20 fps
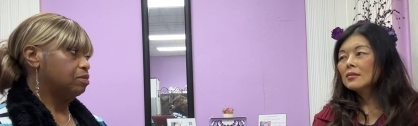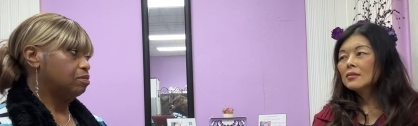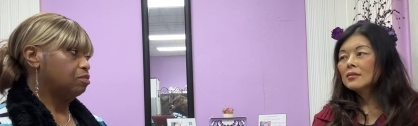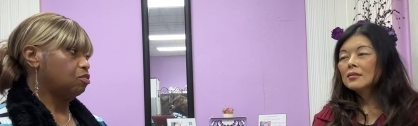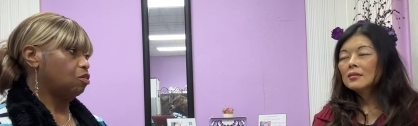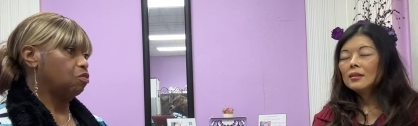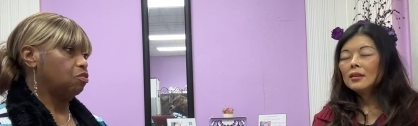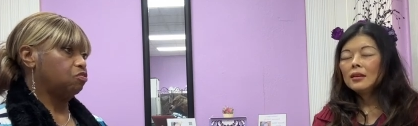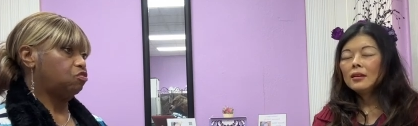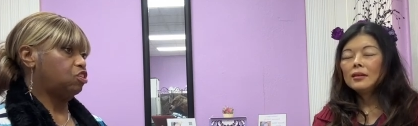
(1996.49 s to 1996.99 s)

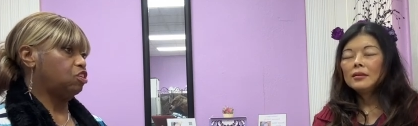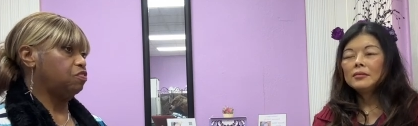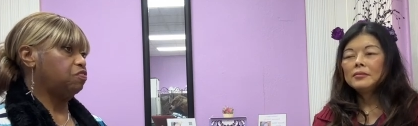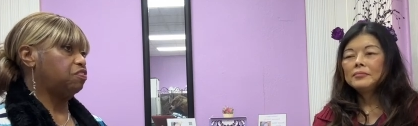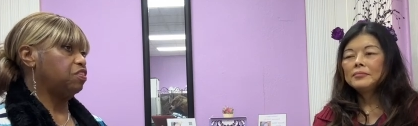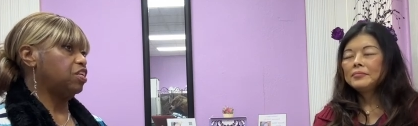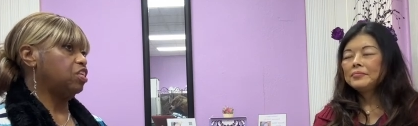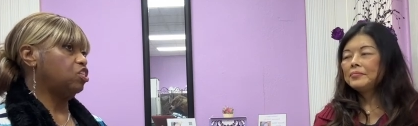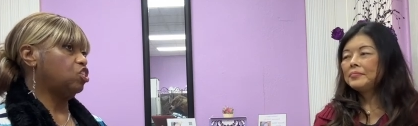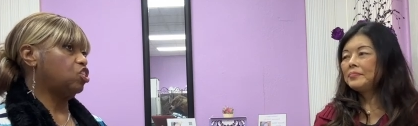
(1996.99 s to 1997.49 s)
Speaker 1: So if yeah. she
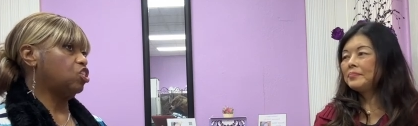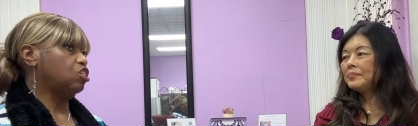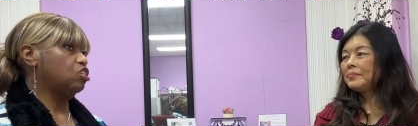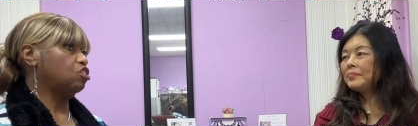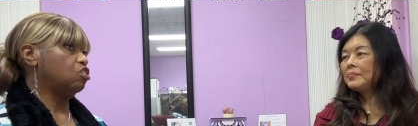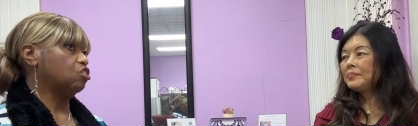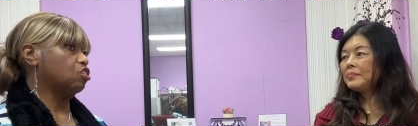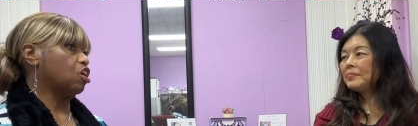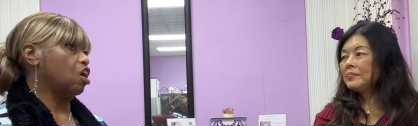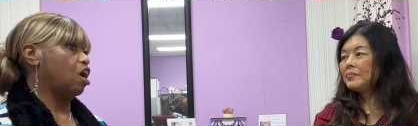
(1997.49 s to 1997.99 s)

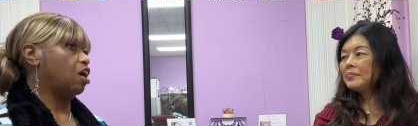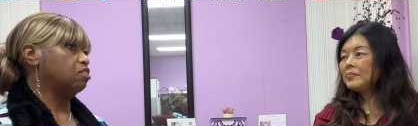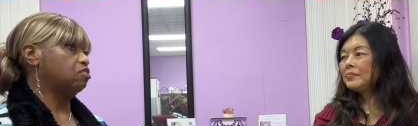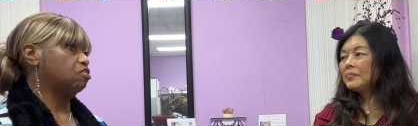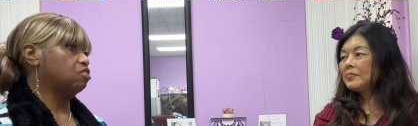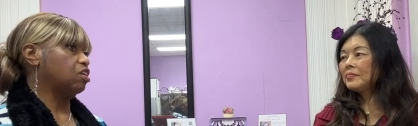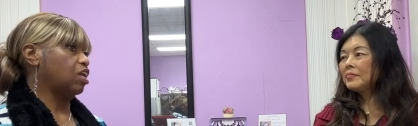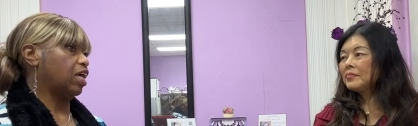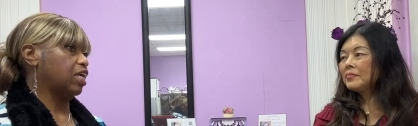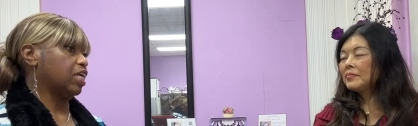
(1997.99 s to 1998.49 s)
finishes her
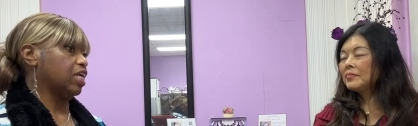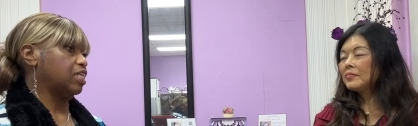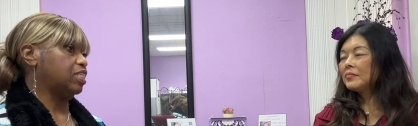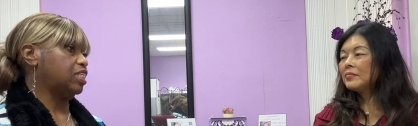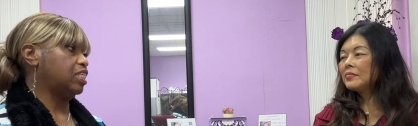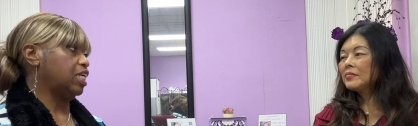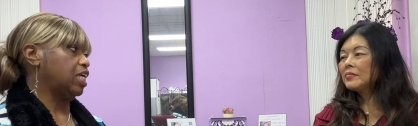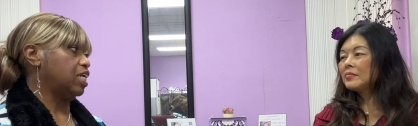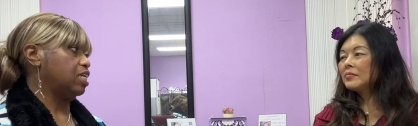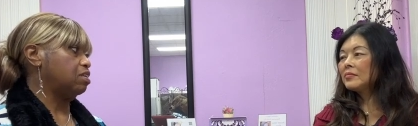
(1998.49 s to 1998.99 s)
concert like
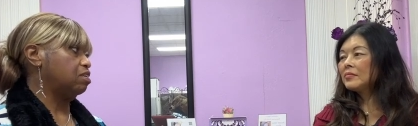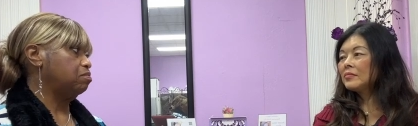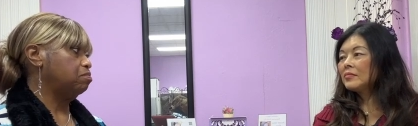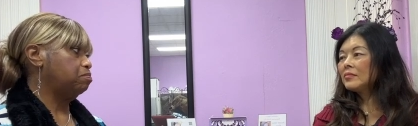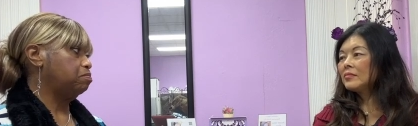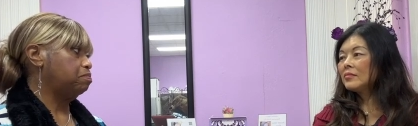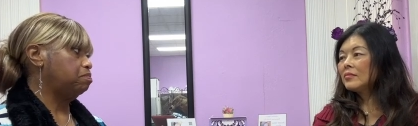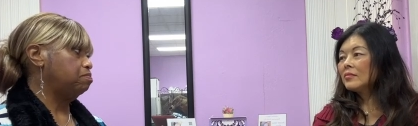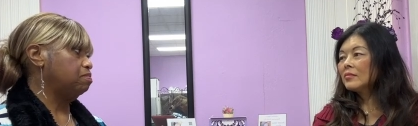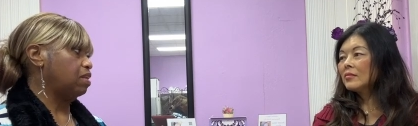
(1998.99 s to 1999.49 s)
at 10
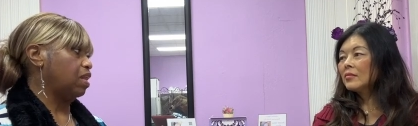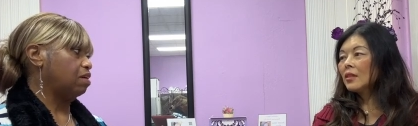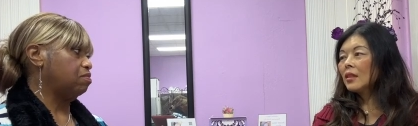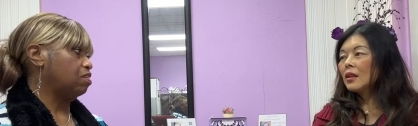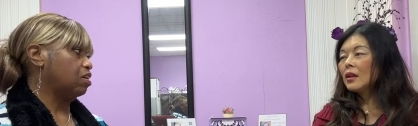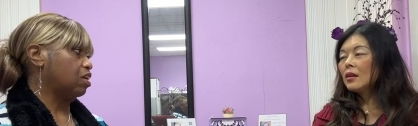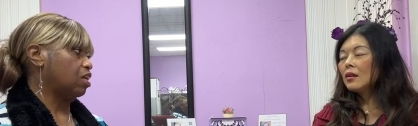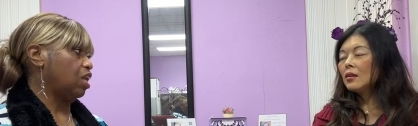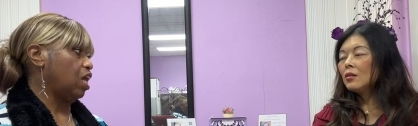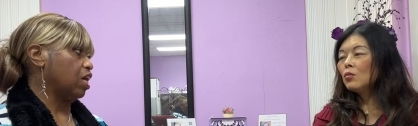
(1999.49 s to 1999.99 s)

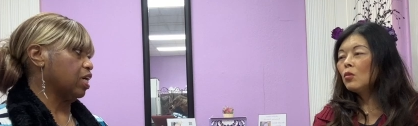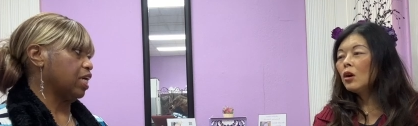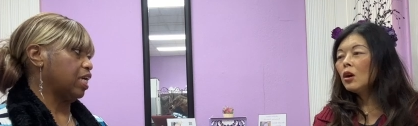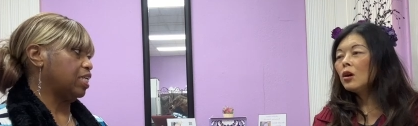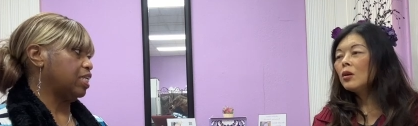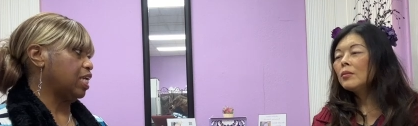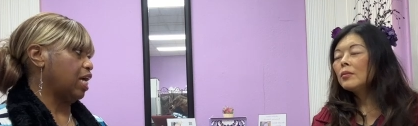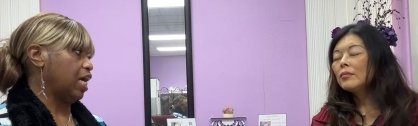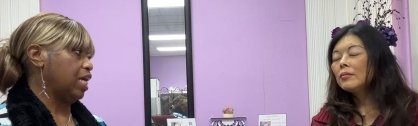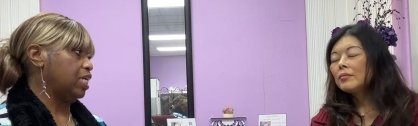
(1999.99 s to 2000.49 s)
11 o'clock
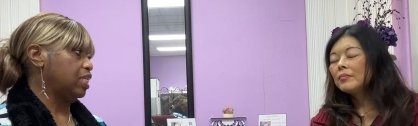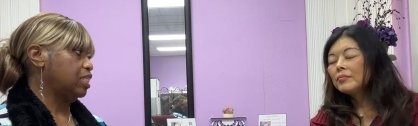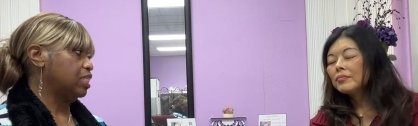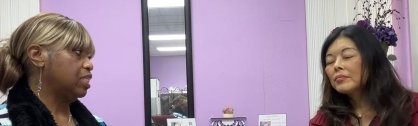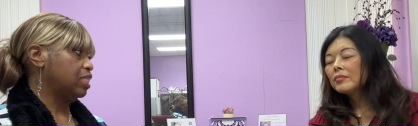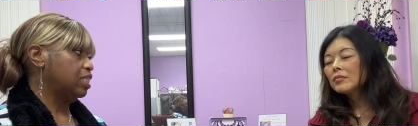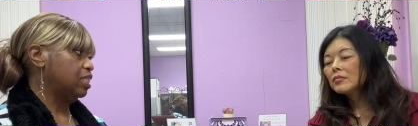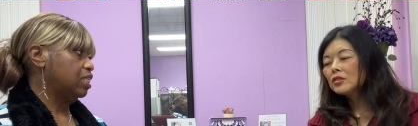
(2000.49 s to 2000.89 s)
well, at night?